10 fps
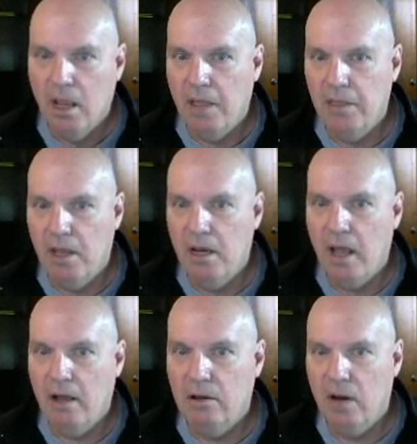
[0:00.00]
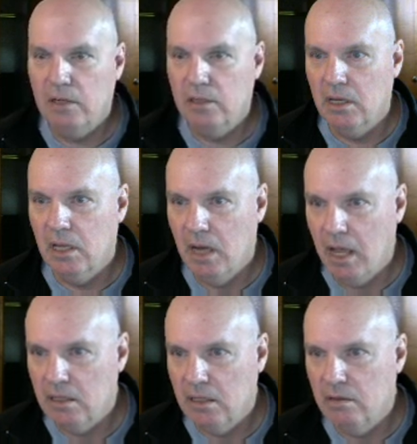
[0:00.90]
And then now you're actually
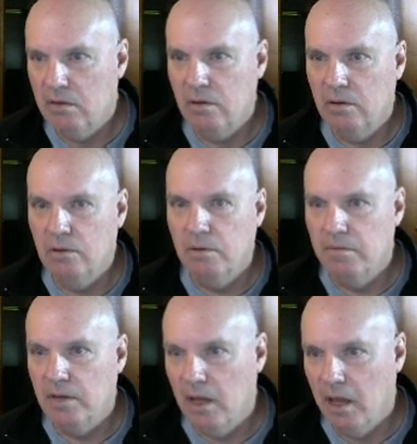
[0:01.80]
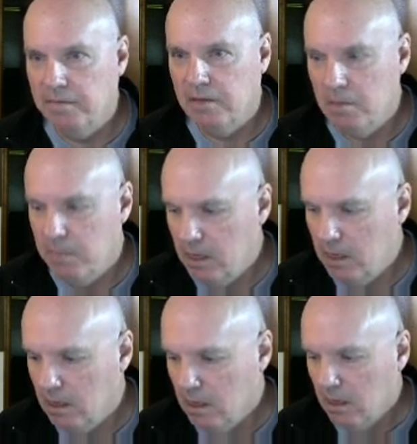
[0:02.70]
connected via
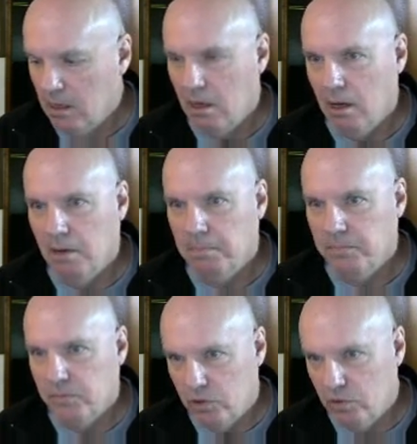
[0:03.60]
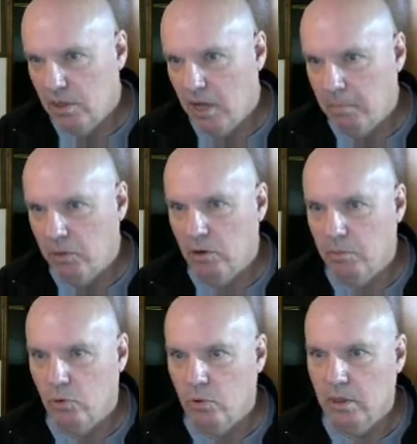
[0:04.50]
FTP to the NetBurner
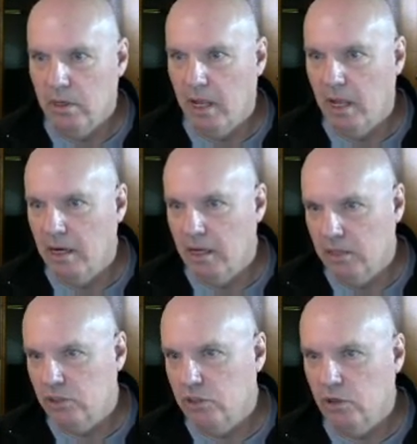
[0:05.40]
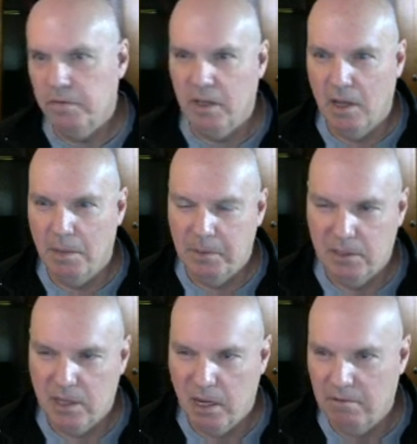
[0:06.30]
board, and it's serving up,
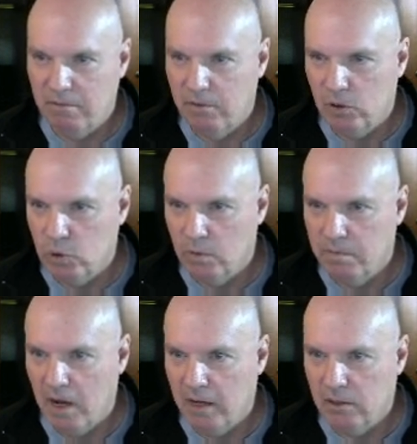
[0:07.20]
it's kind of a virtual file